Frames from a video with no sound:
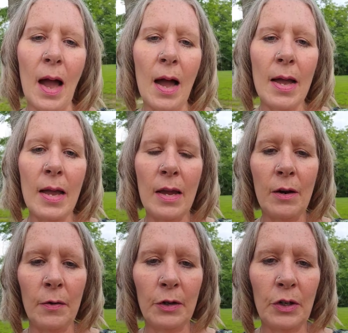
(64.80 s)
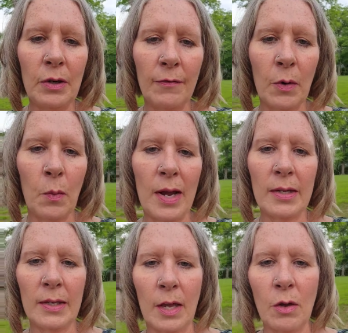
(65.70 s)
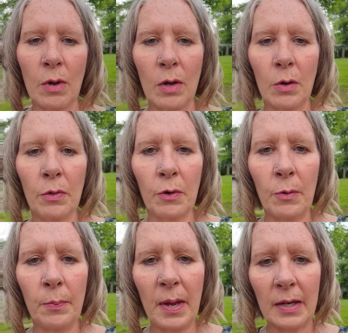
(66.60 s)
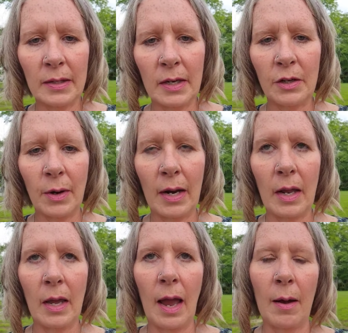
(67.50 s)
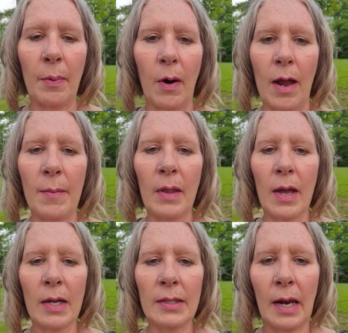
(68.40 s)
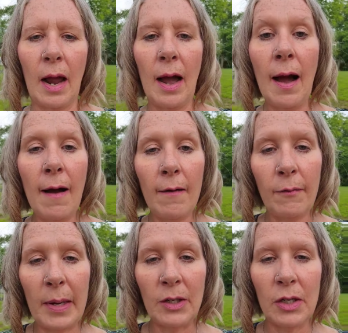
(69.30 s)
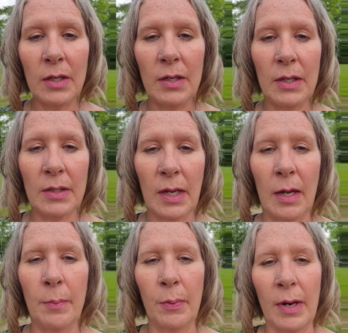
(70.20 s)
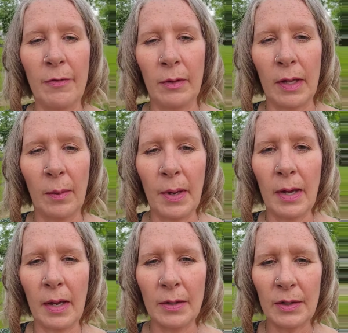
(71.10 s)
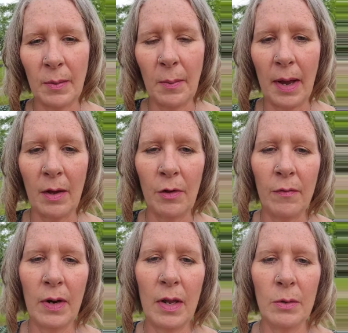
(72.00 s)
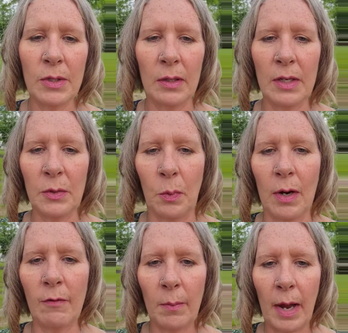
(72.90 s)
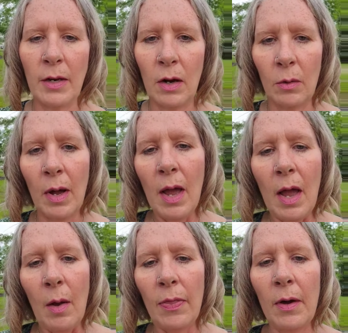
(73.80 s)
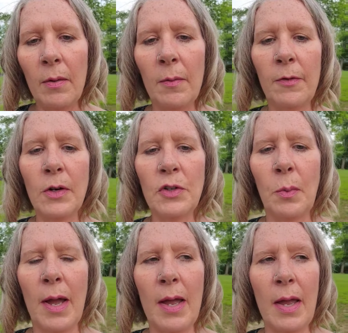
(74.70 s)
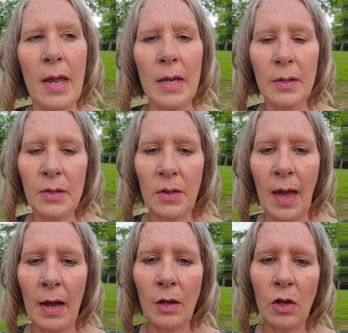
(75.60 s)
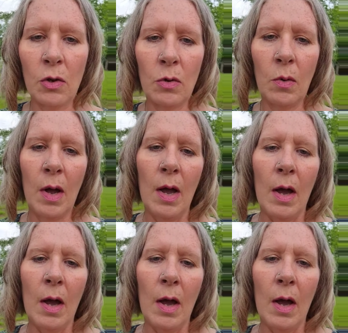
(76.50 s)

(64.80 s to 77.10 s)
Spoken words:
there's two different ways that you can go through PSD training at Prime. And like I said, I have mentioned this a brief little bit in some of my other videos, at least one of them I know. The first way is that you